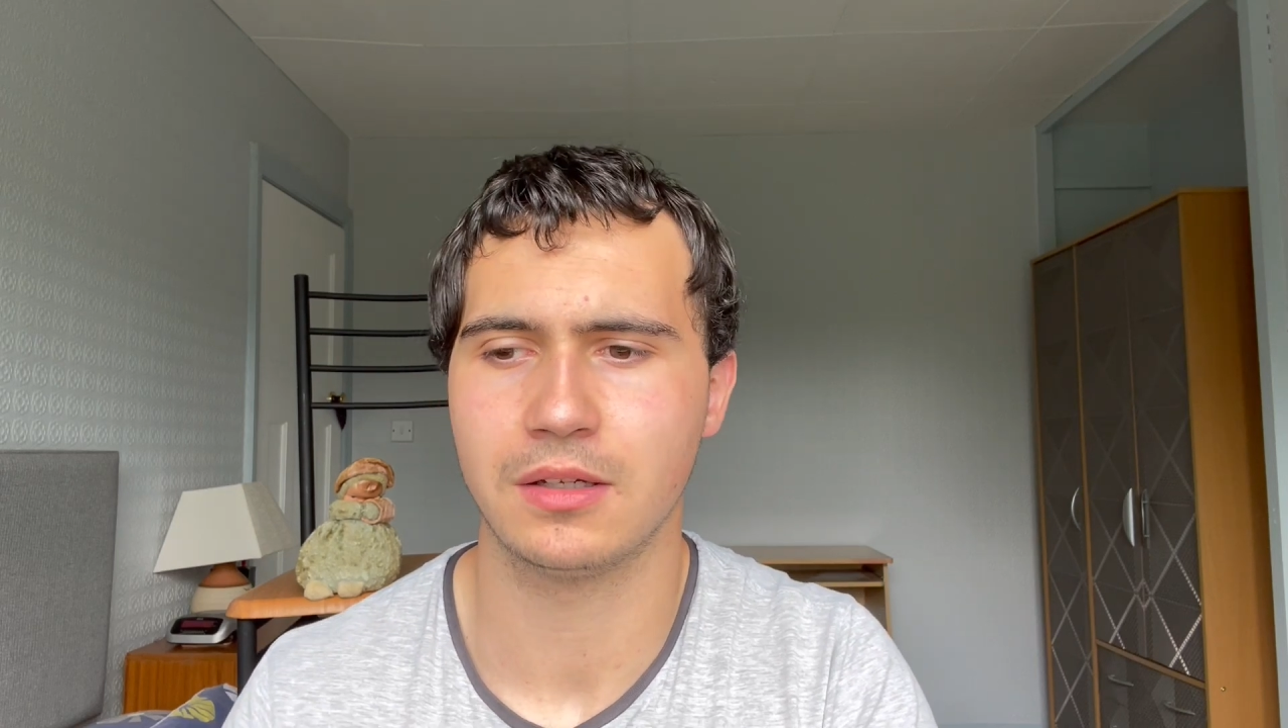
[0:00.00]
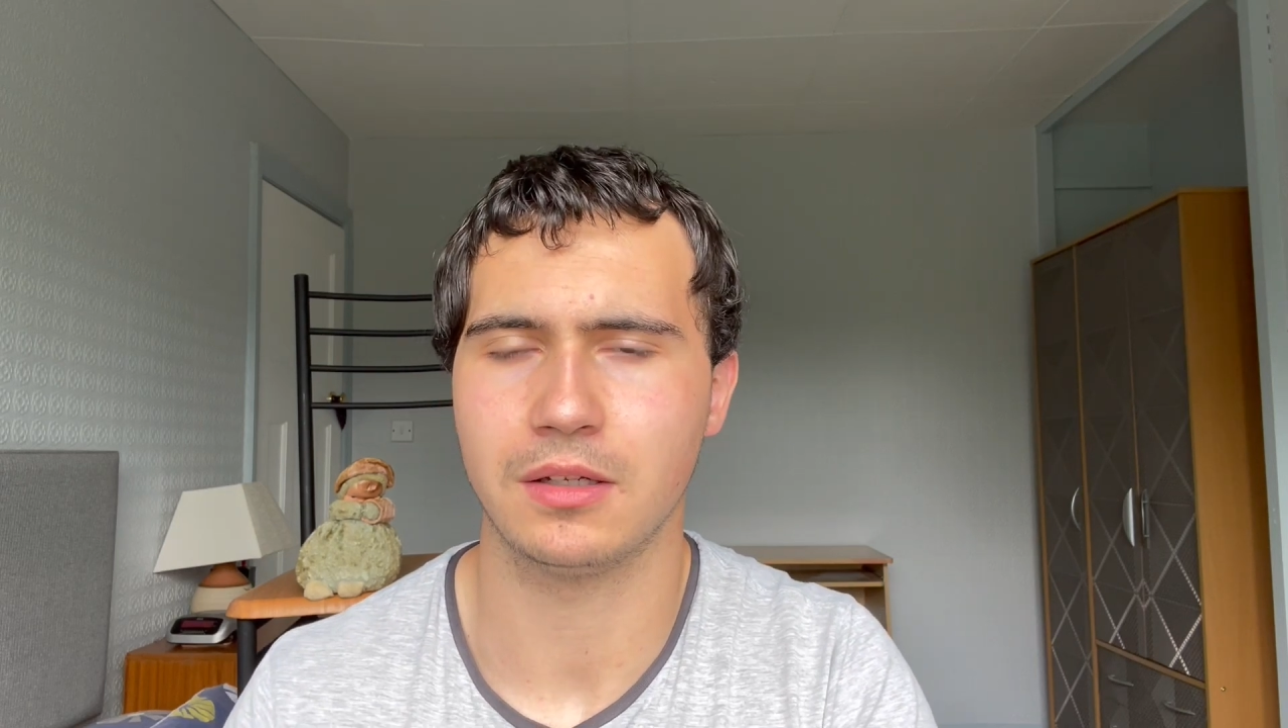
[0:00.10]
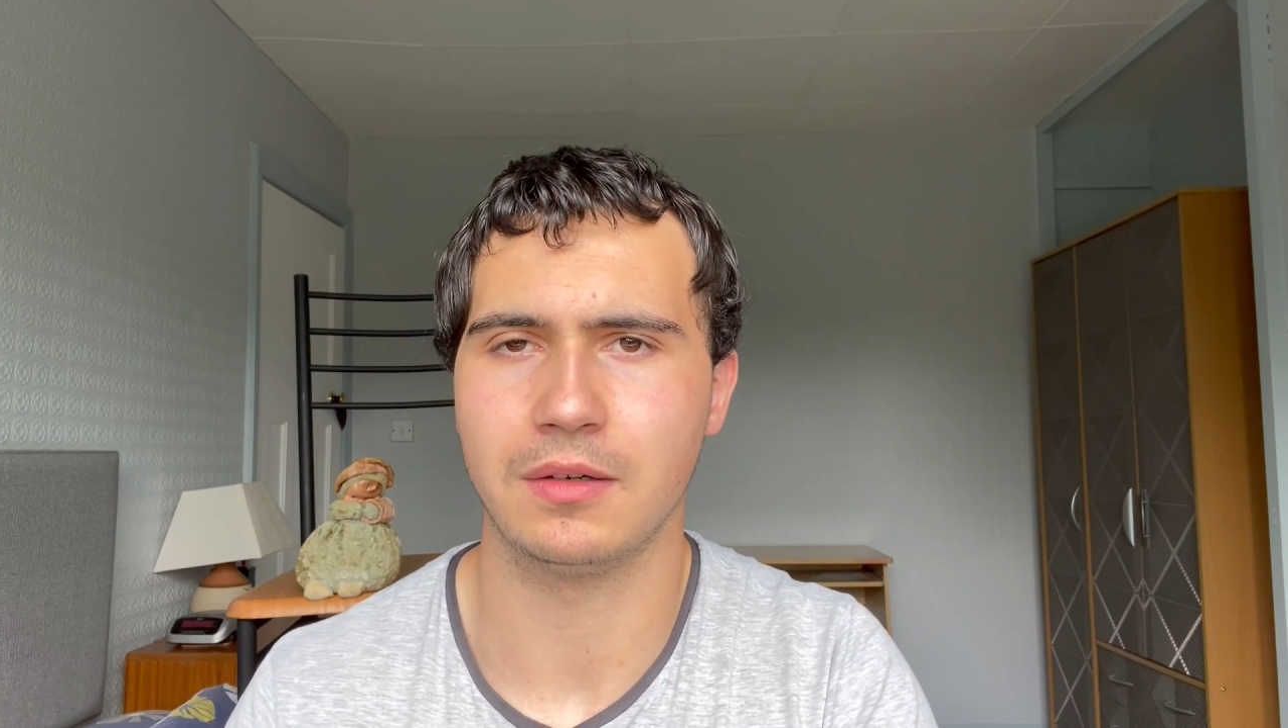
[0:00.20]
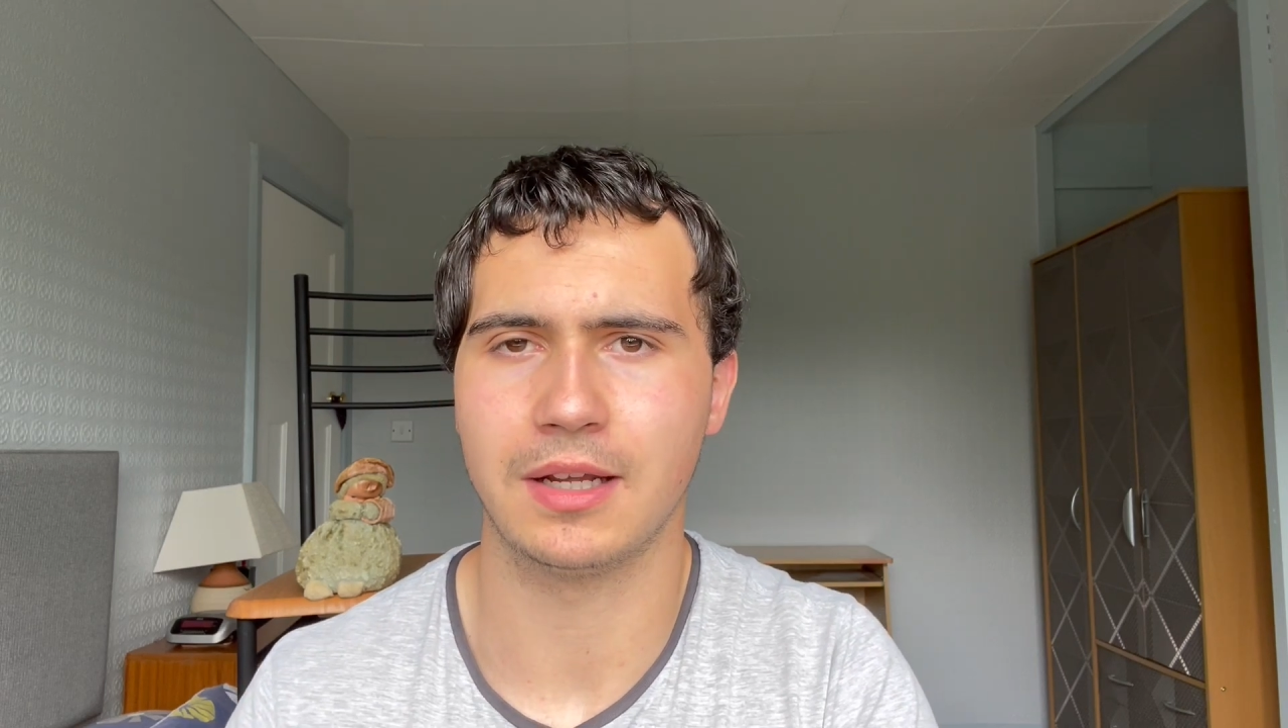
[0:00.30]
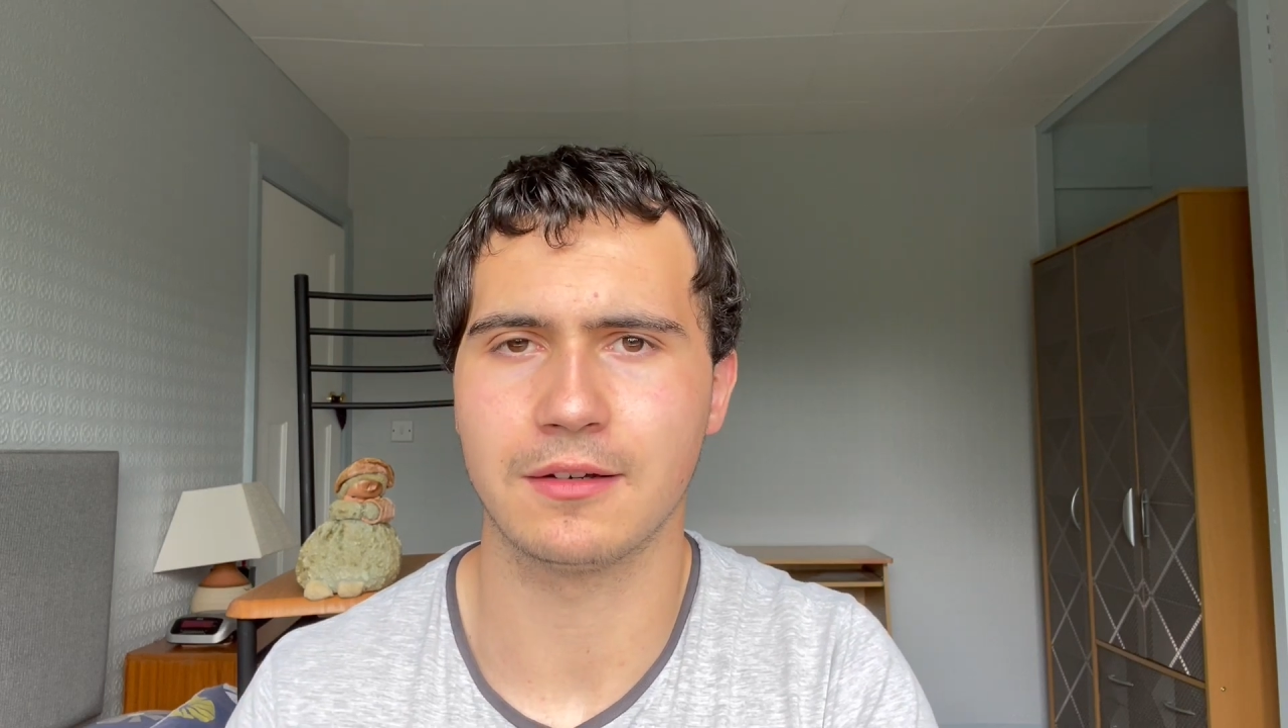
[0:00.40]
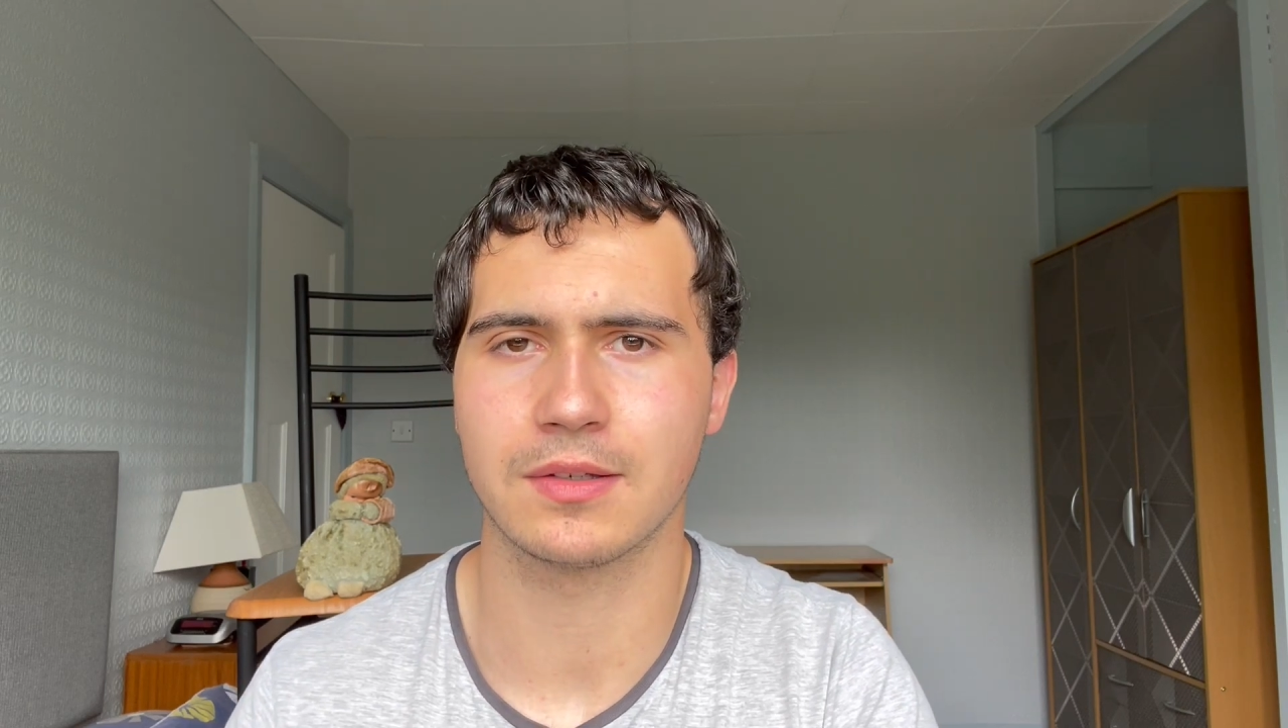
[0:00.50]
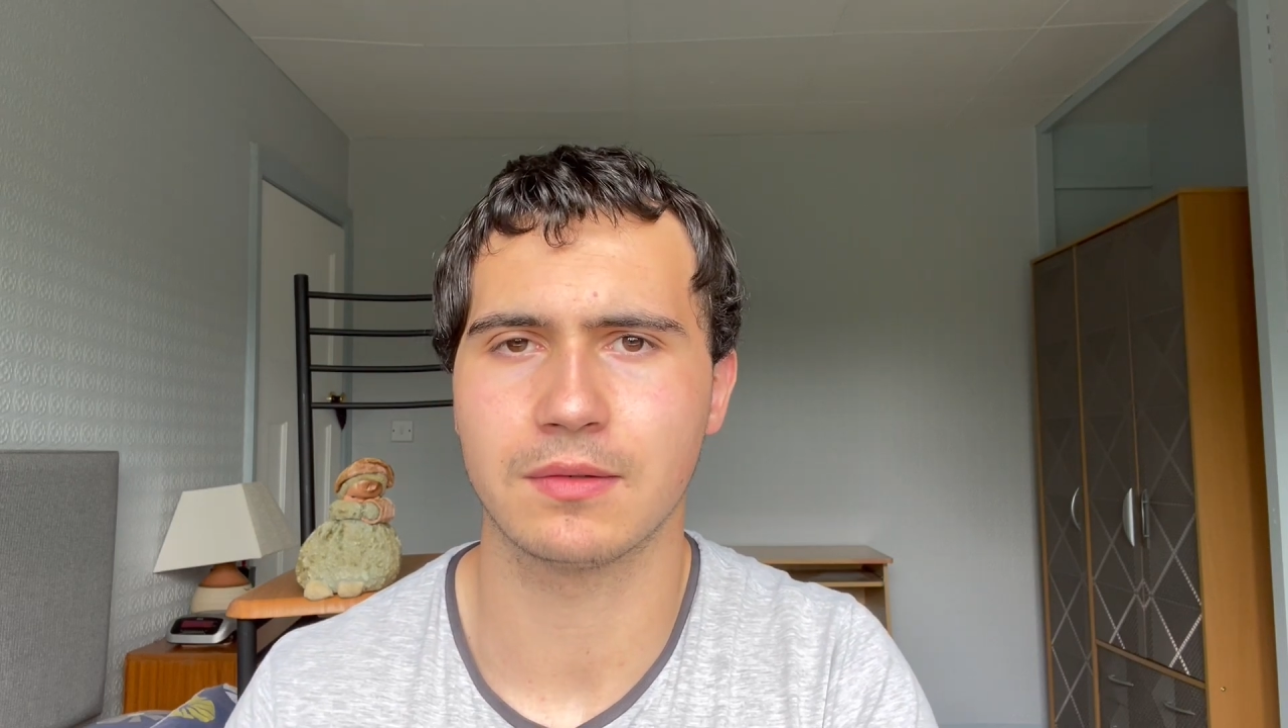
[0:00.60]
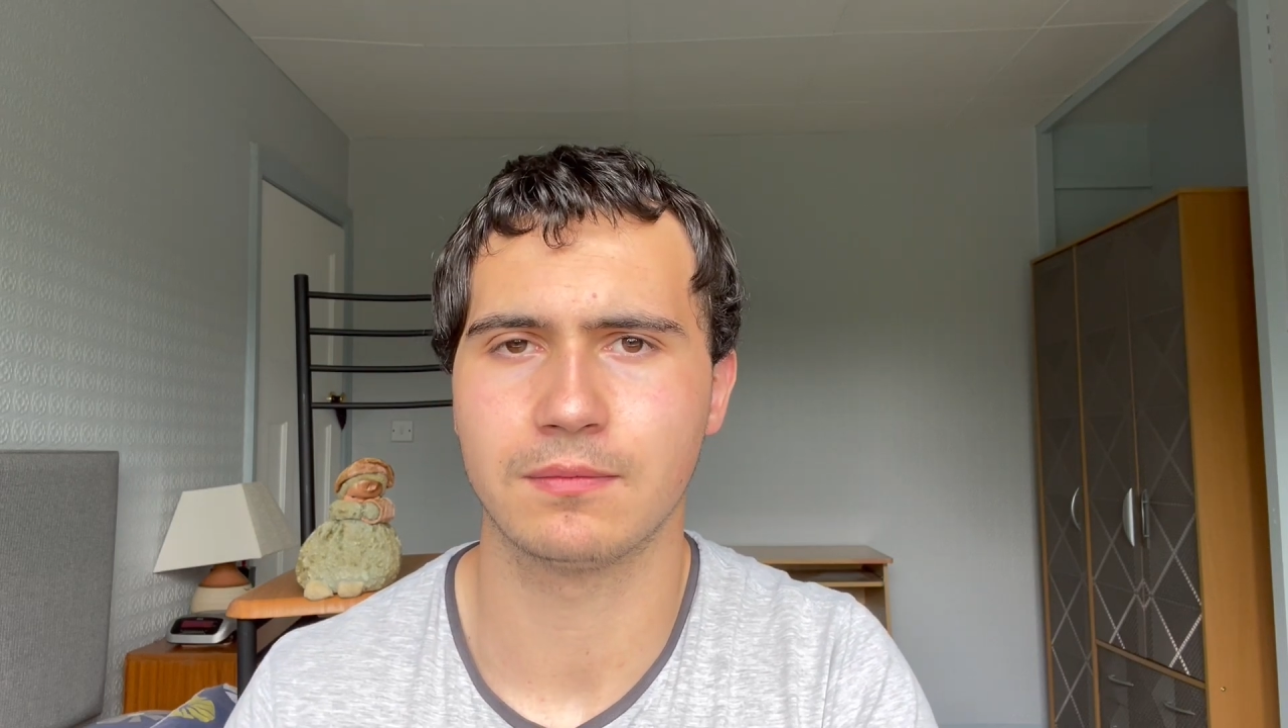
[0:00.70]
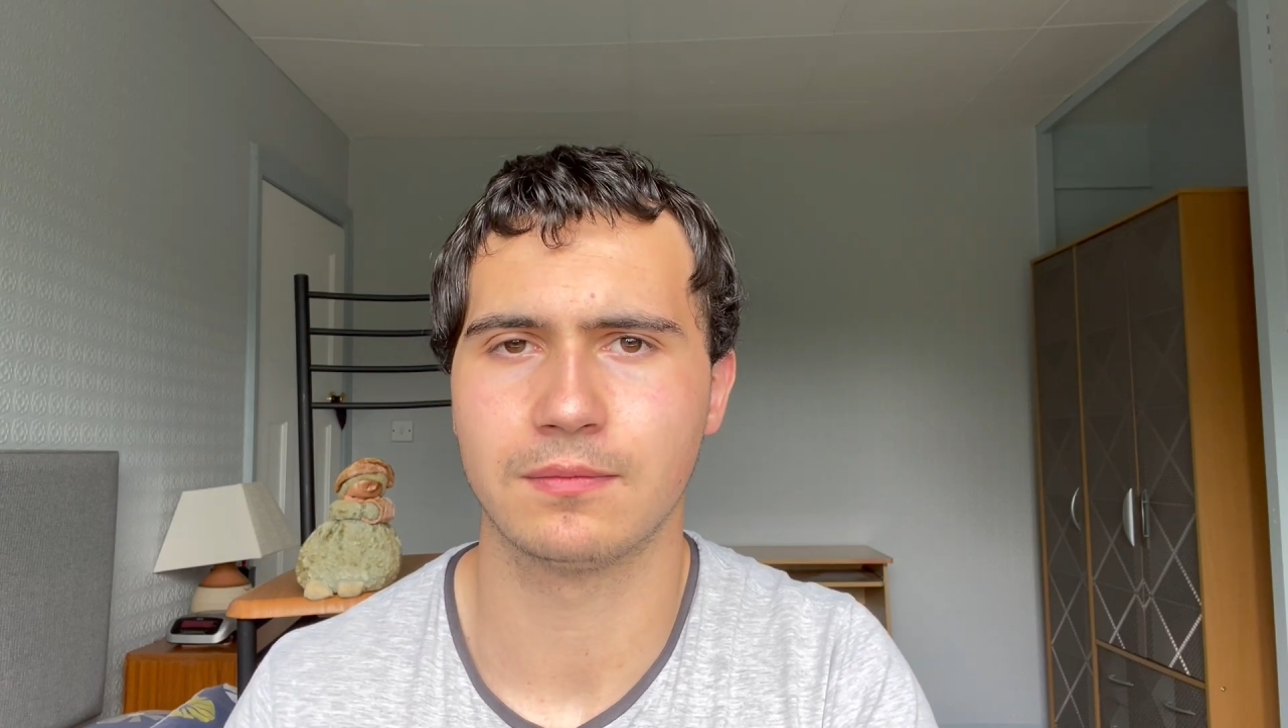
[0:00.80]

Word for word: Who knows?